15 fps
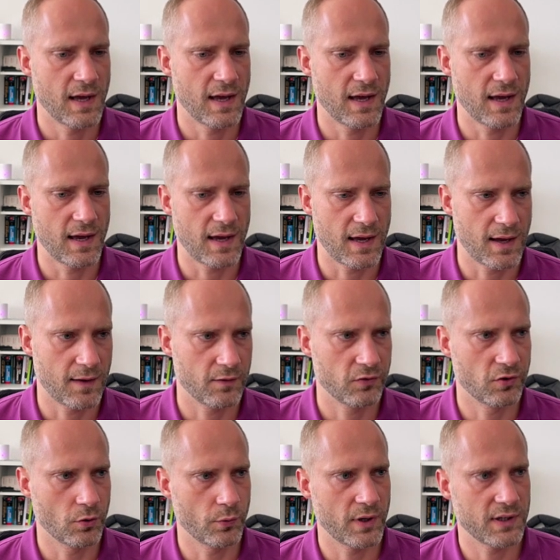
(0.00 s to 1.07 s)

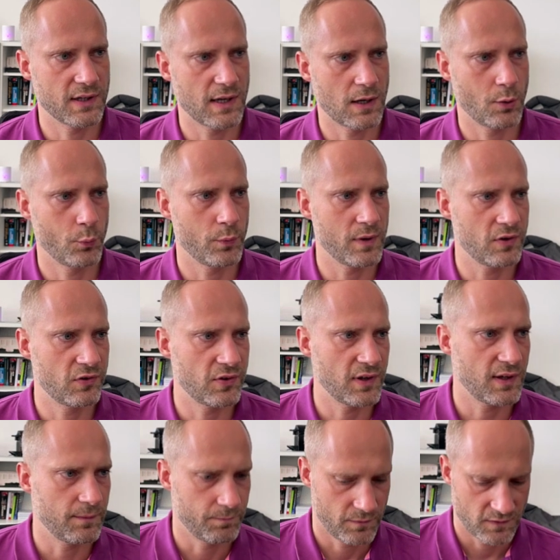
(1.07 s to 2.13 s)
So right now we
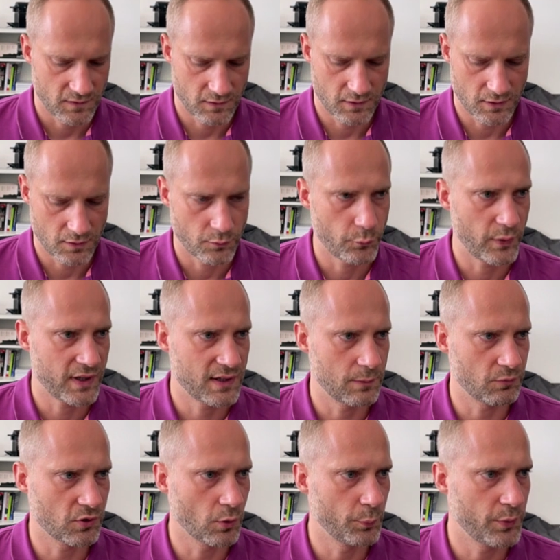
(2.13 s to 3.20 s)
see the
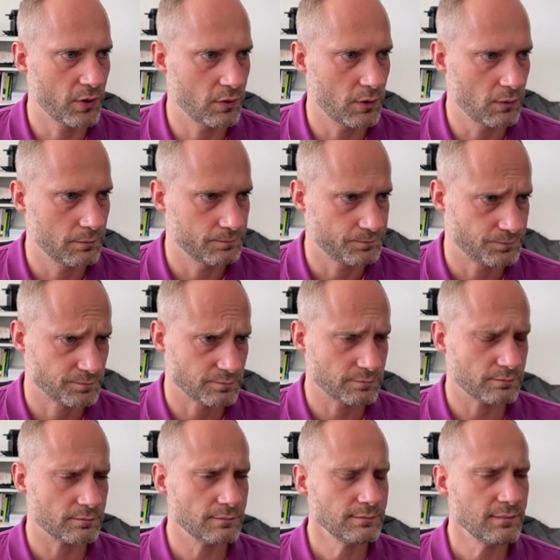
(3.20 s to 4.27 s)
victim's computer.
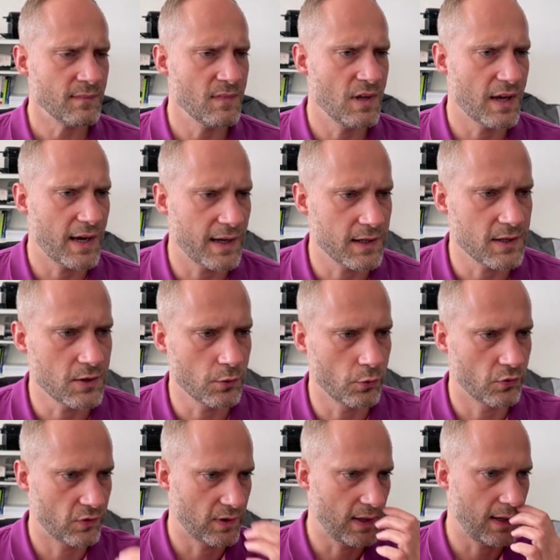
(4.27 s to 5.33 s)
I
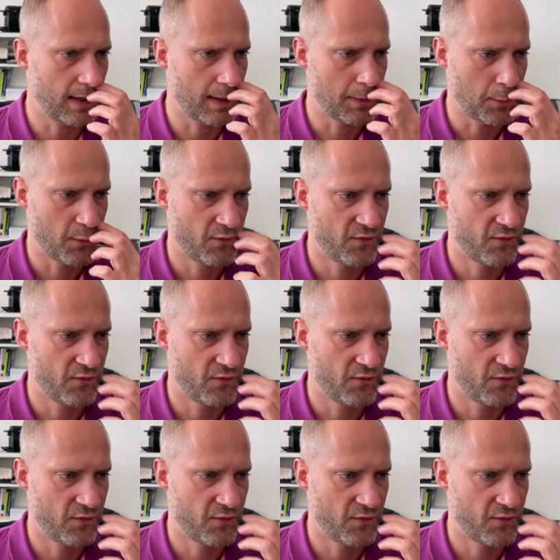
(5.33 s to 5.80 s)
used a